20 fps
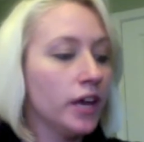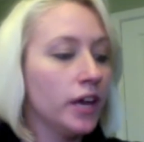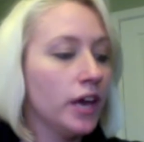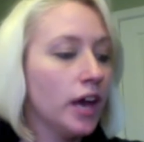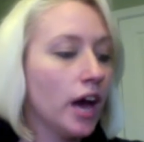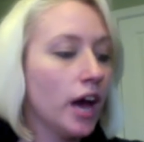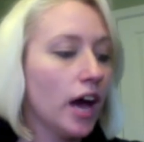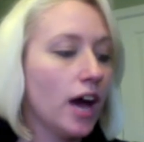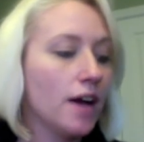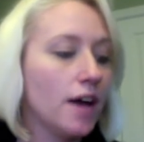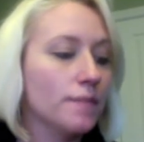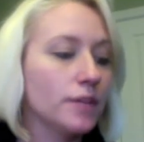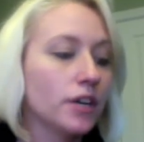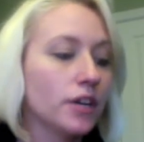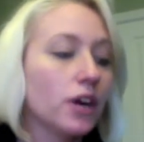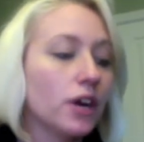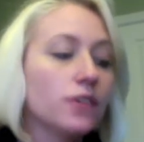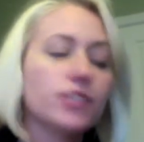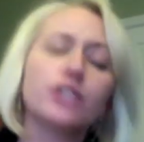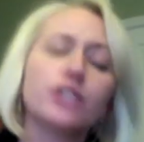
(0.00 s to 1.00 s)
The
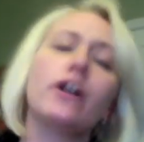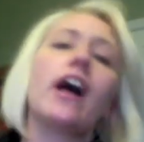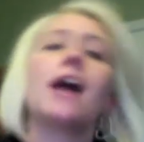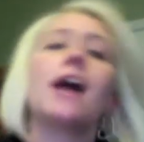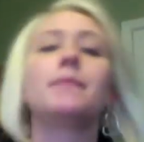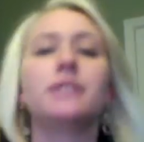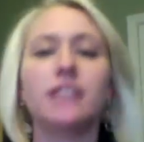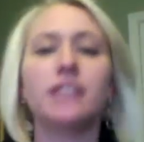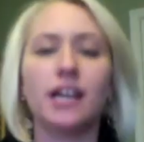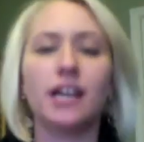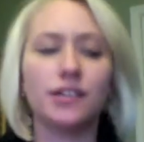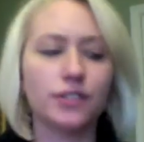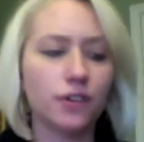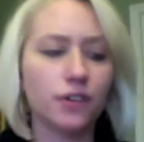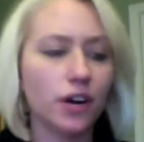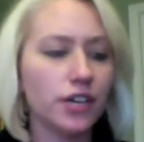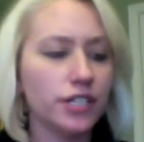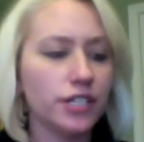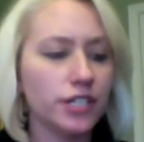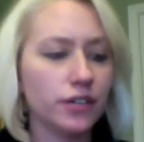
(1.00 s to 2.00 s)
coastal habitats are
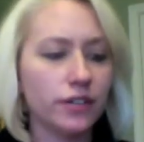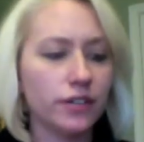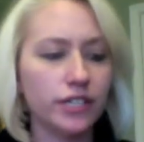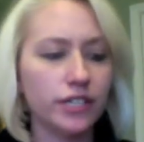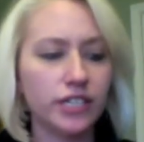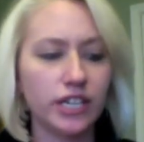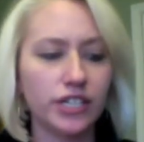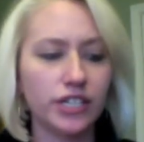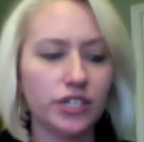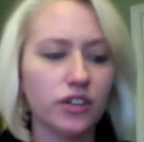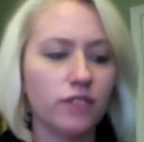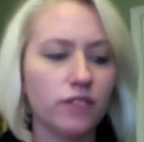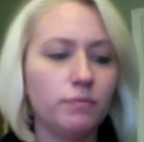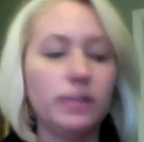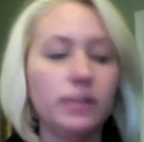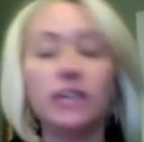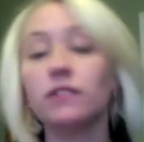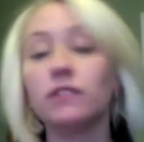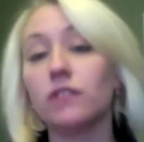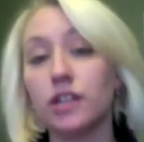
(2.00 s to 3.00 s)
also in danger of
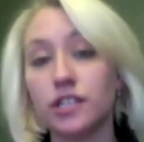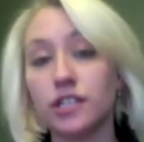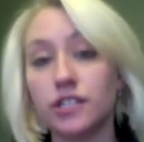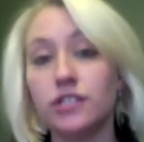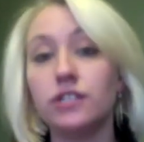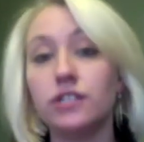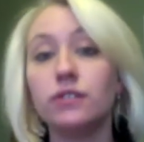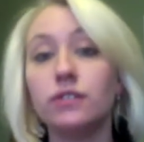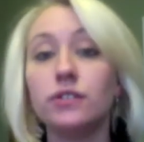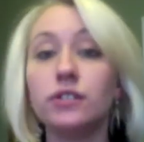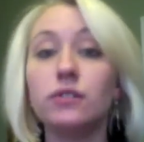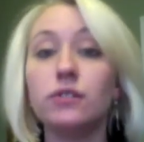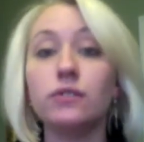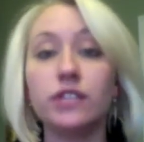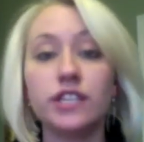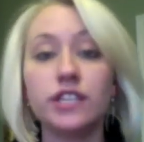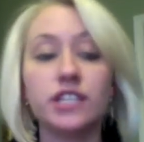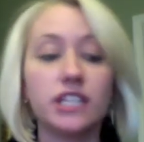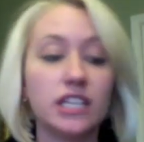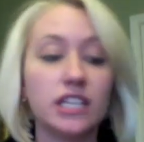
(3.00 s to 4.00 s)
being lost due to
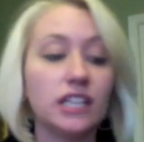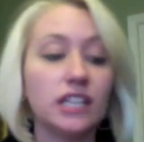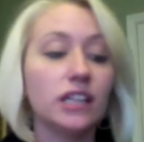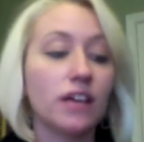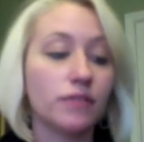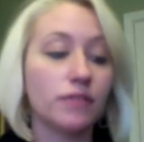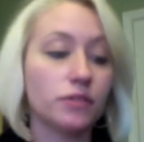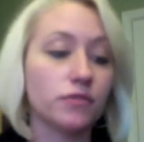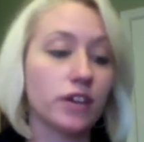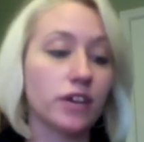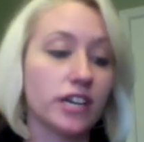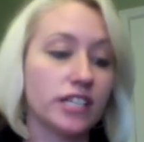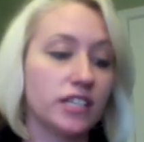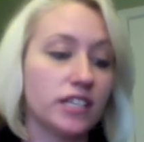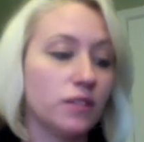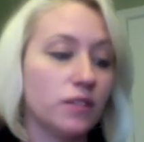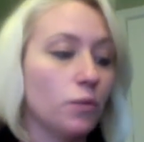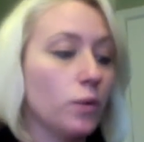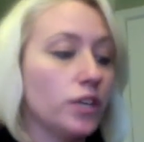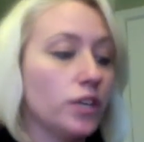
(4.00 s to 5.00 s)
the sea level
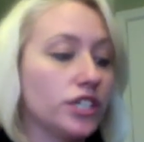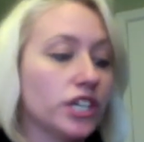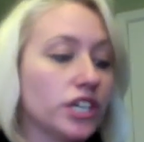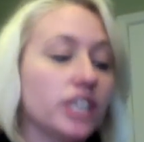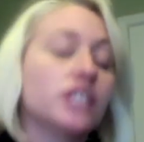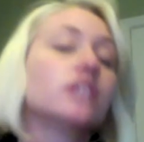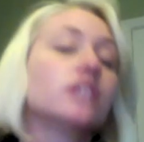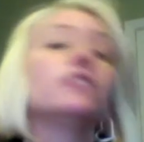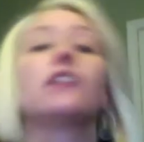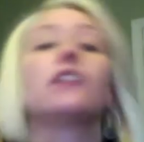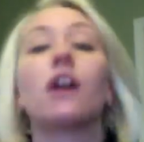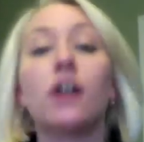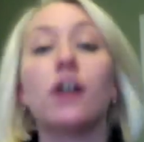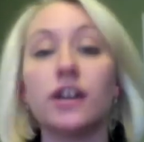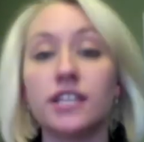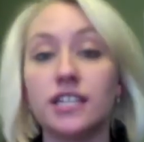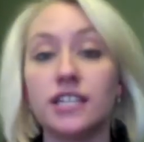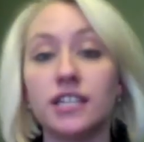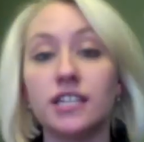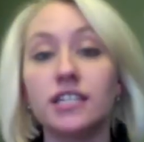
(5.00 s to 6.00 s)
rising, which can
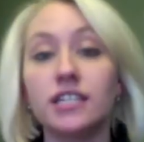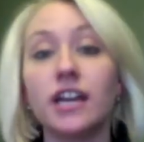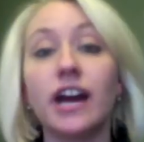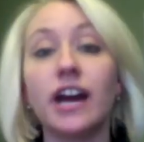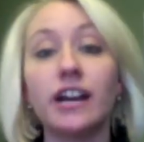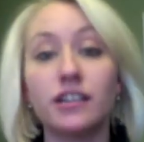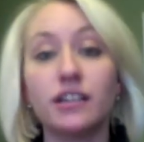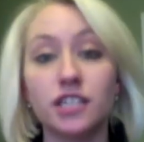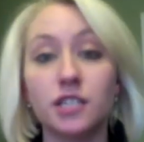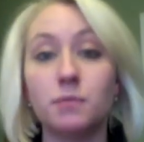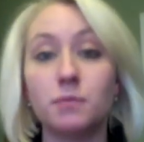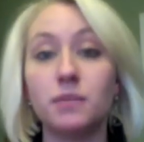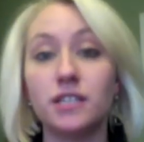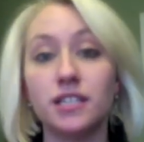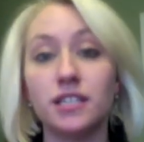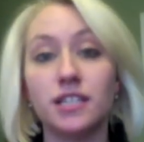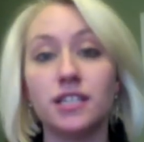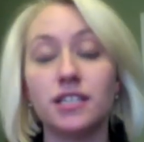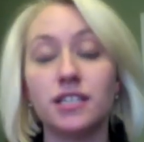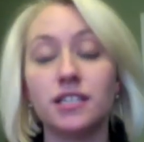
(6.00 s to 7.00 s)
cause an entire
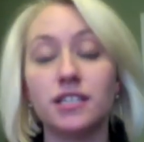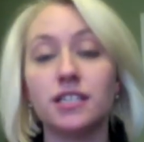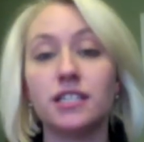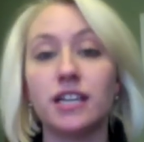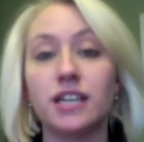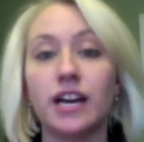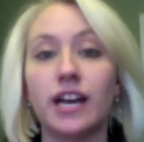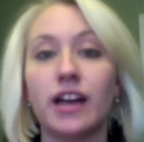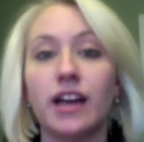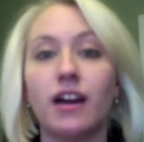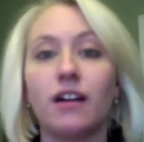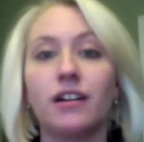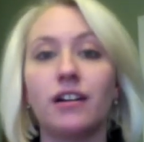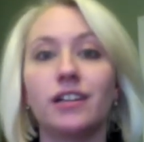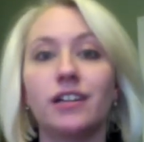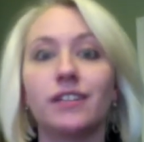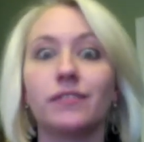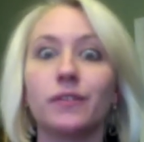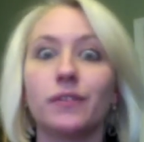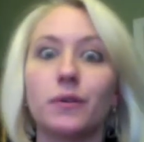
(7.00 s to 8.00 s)
species to die out.
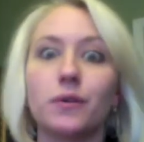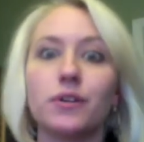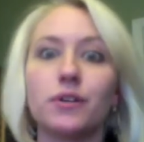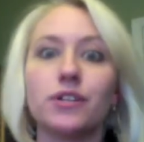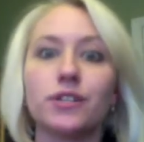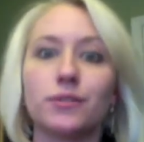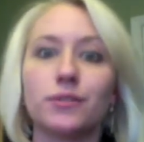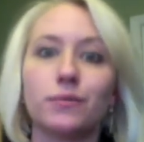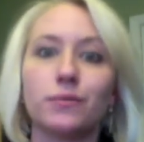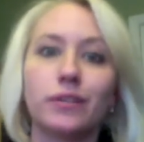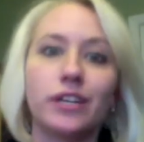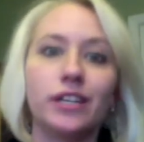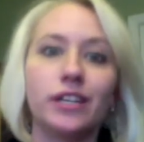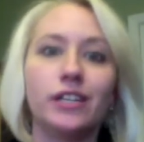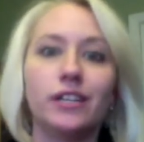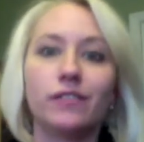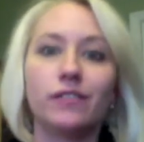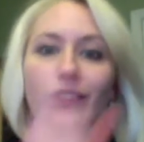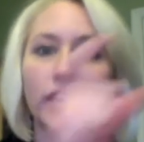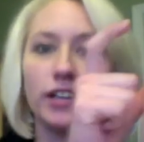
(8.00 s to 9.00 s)
And of course, when
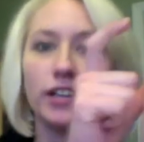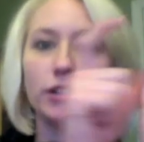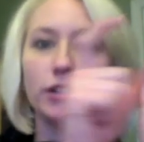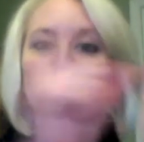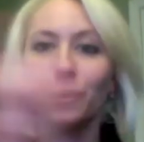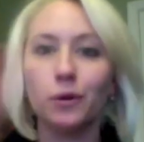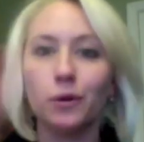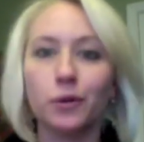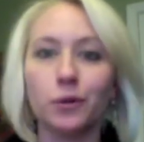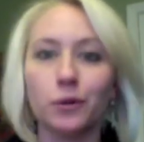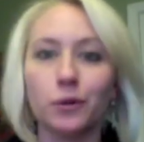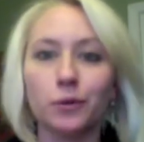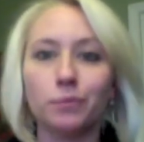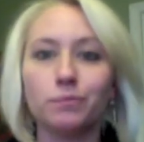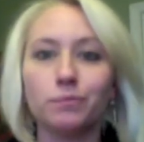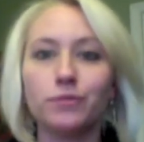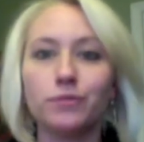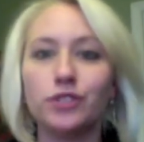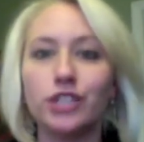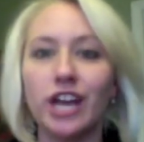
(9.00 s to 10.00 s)
you've got the whole
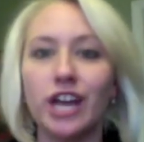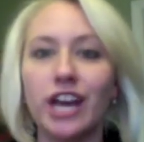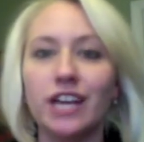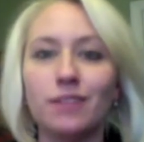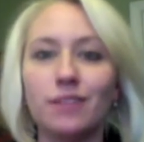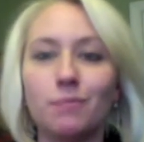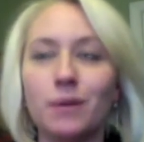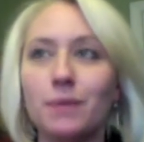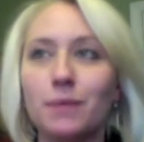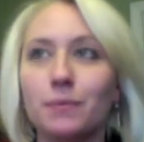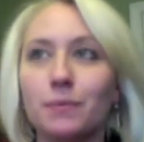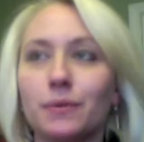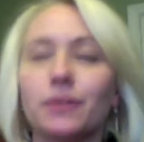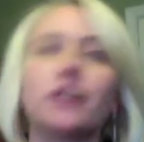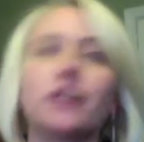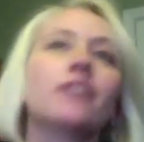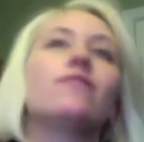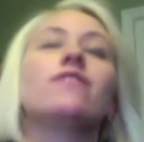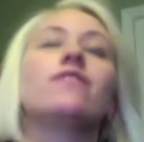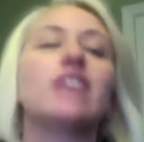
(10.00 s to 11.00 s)
chain of
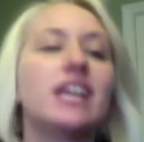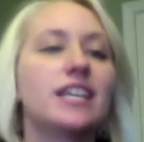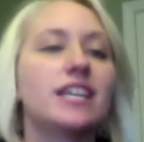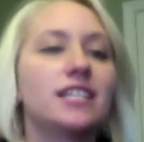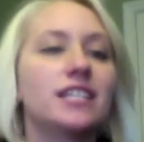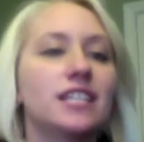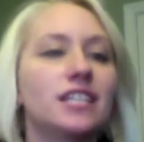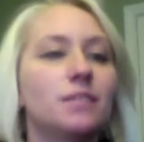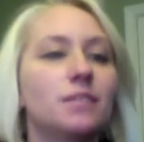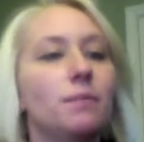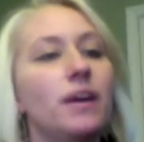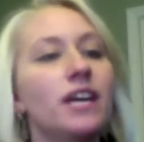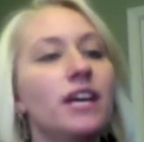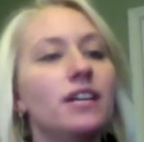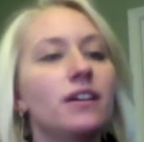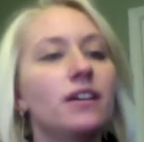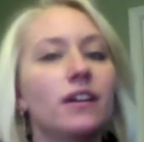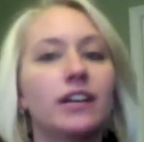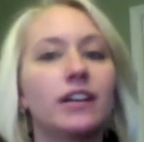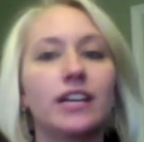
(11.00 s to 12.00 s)
things that
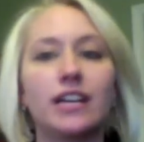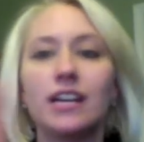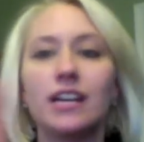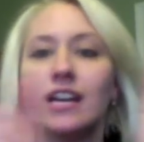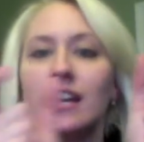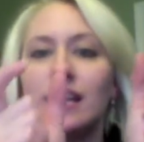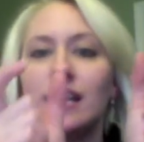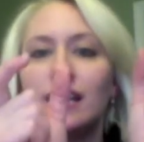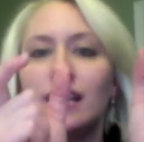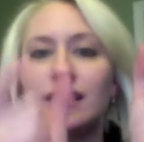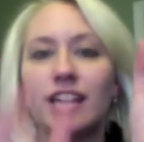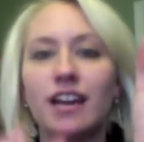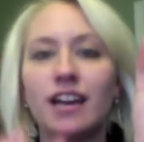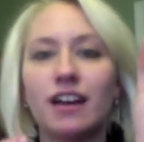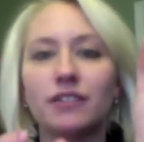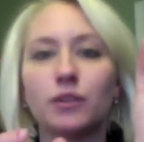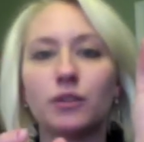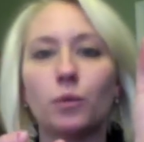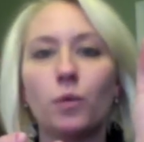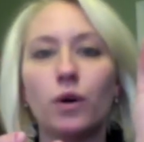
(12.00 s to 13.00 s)
depend on it, you take
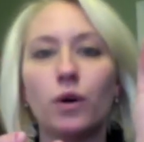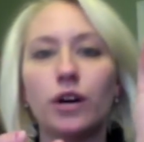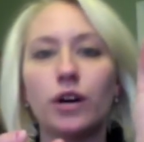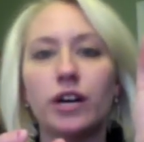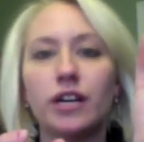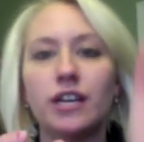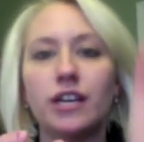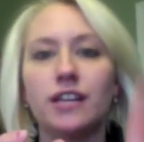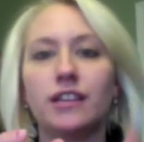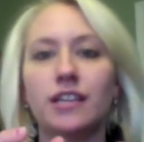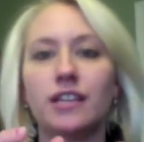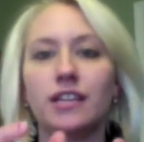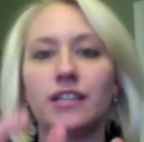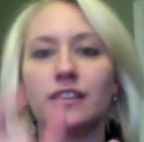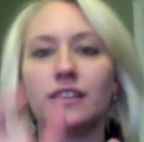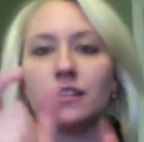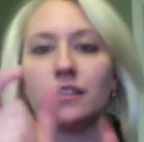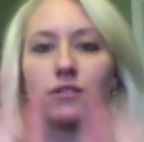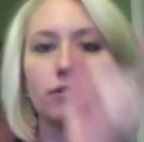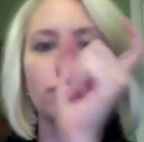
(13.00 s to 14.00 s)
out the one and
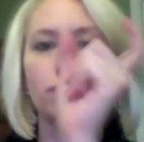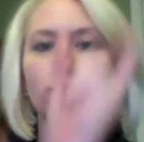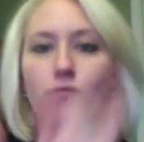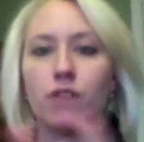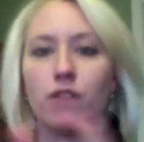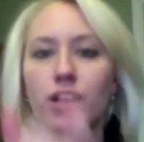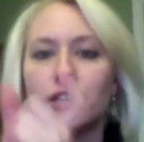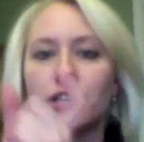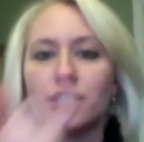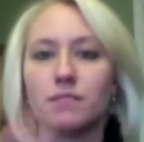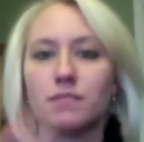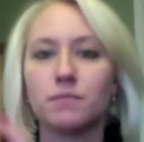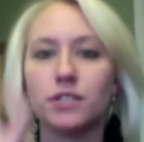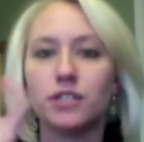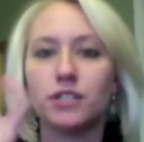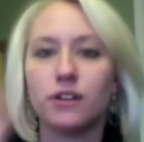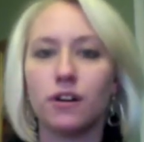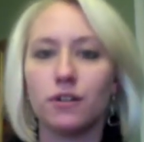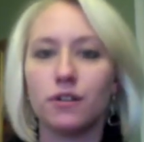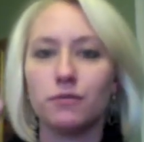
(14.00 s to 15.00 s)
then the rest
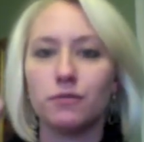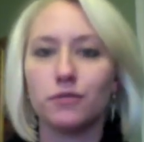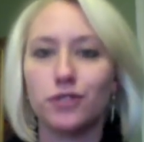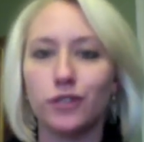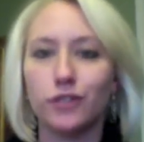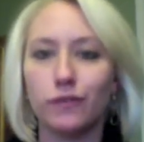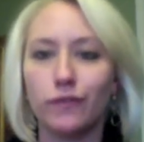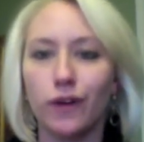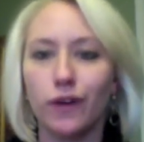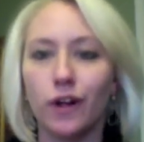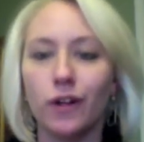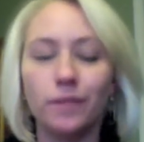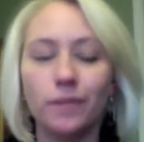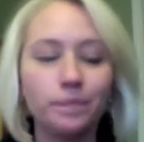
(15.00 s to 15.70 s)
start to fall.